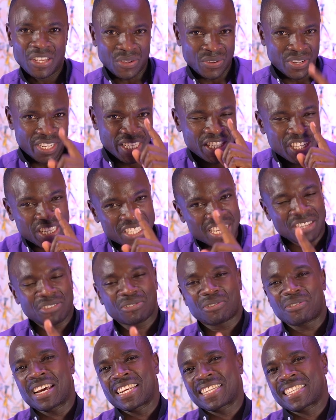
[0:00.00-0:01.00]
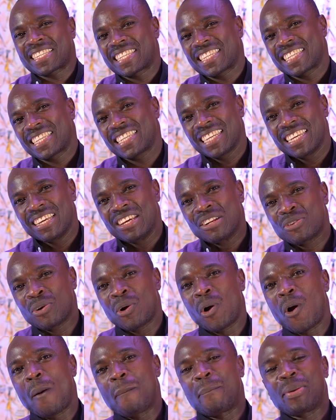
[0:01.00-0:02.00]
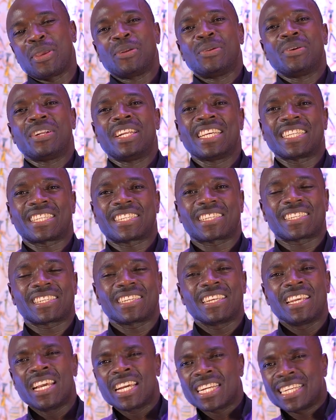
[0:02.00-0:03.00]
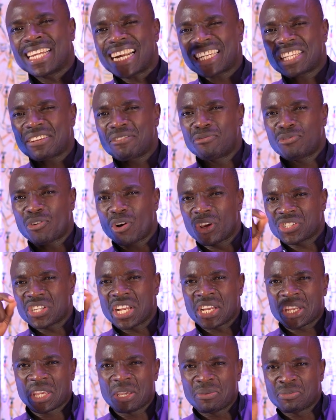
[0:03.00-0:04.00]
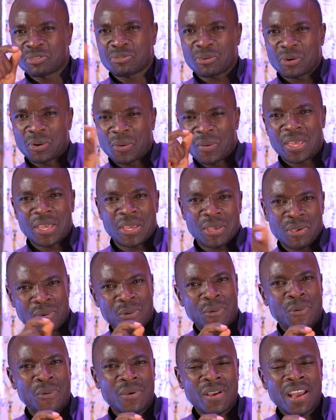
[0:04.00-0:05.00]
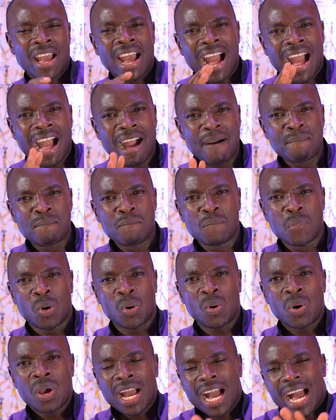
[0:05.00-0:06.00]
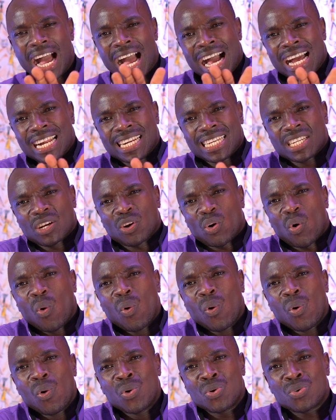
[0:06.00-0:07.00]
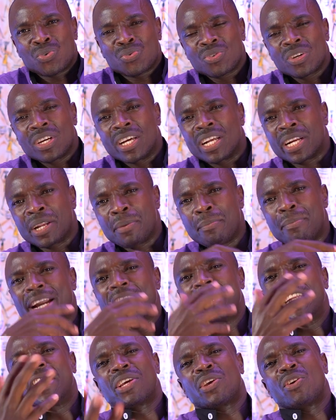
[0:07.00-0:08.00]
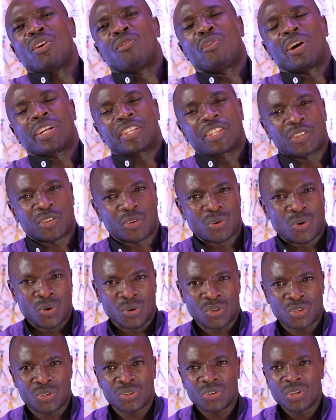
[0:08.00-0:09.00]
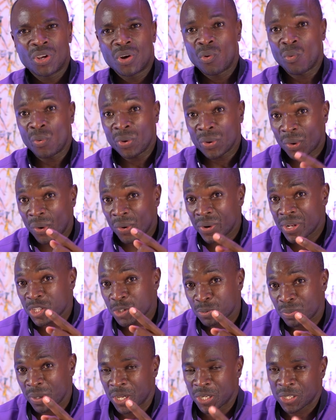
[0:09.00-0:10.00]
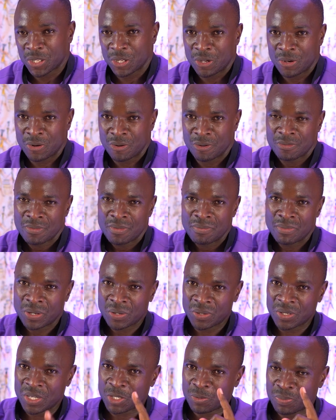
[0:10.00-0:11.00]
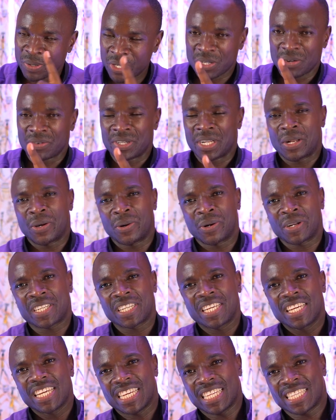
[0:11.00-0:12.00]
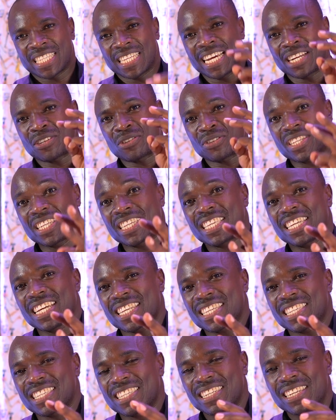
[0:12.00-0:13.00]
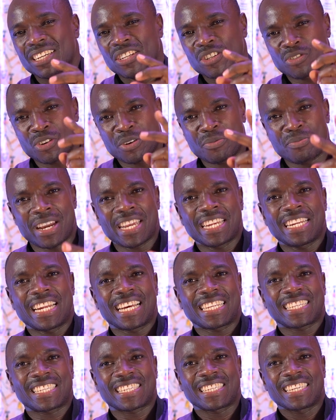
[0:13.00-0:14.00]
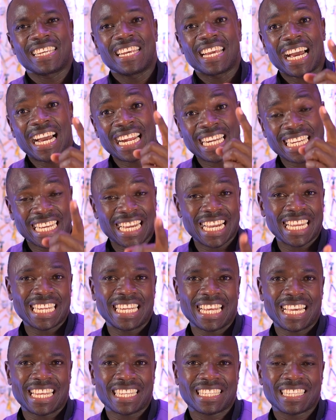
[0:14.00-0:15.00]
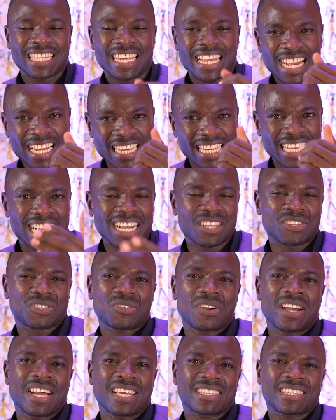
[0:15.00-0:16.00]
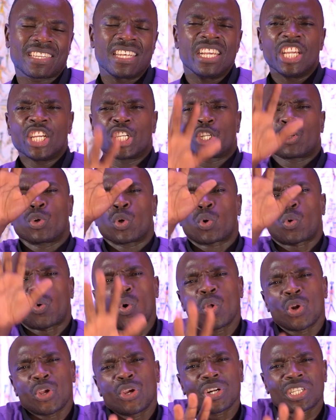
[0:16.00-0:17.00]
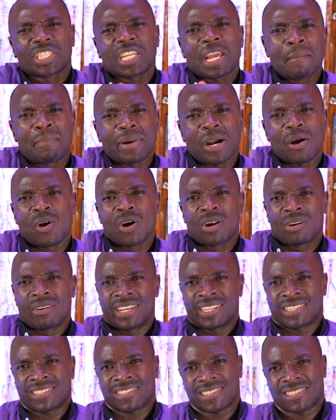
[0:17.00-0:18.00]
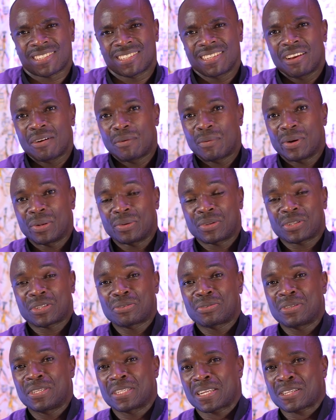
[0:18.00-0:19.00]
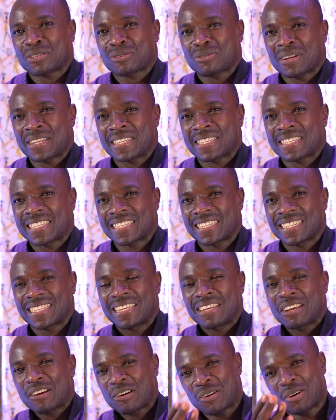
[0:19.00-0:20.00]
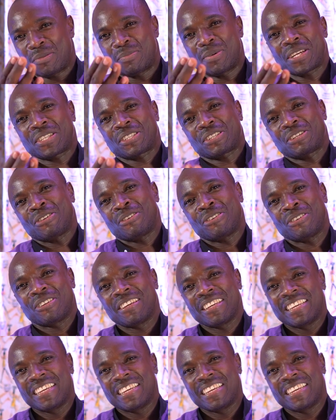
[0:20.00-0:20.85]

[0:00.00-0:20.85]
You need Jesus Christ to help you do this. That voice that keeps following you, humble and cool, reminding you of what is good, will always speak to you. Because the Spirit of the Lord is there to teach us, to remind us, and guide us, and counsel us. It will cool your temper always when we see Jesus Christ. God bless you.